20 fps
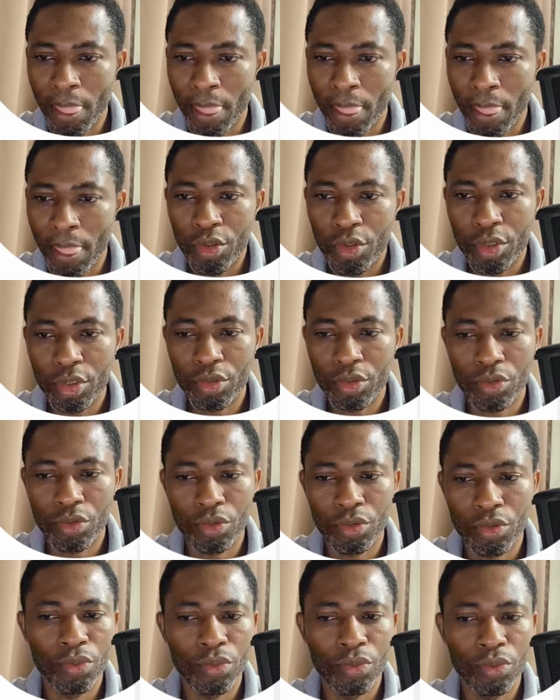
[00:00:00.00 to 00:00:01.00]
you need
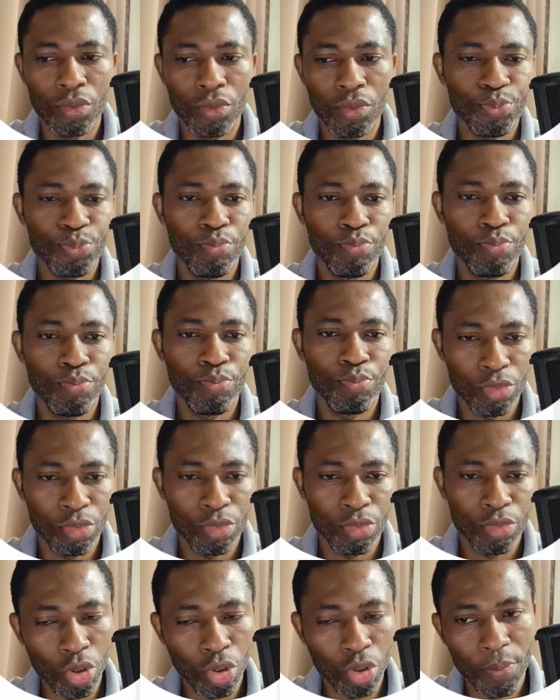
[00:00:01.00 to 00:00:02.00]
to
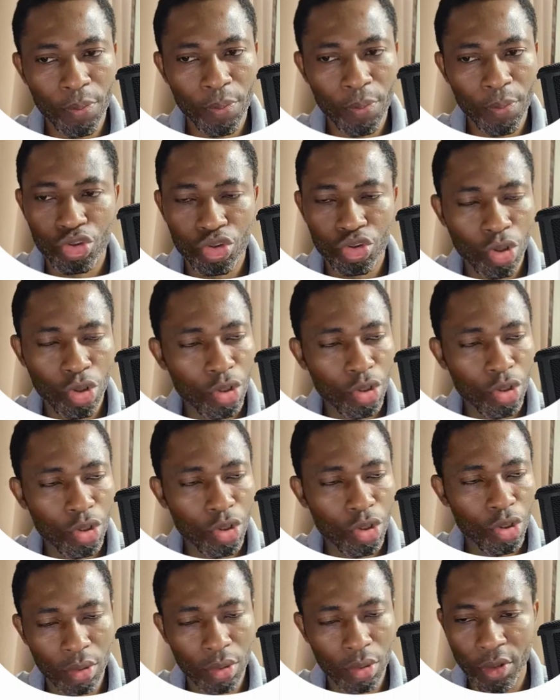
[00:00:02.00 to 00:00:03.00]
draw up a structure
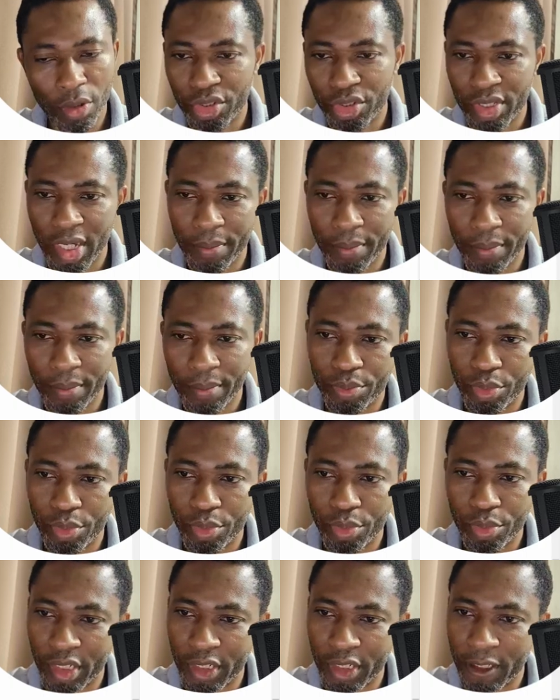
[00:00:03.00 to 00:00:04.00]
of your sample
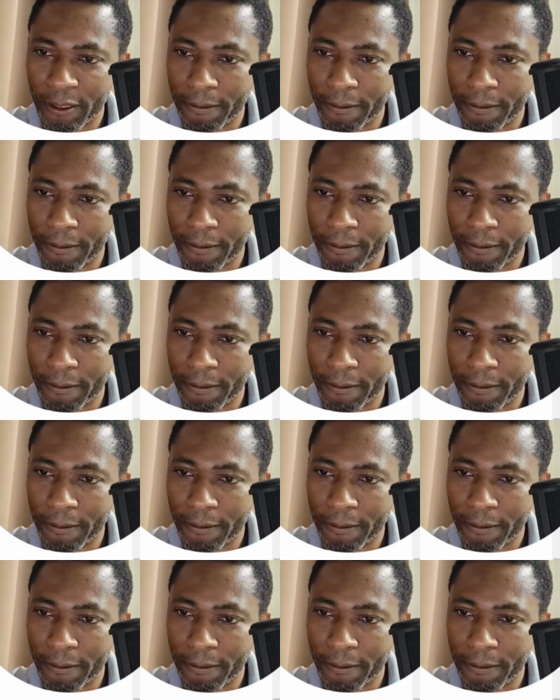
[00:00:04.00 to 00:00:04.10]
project.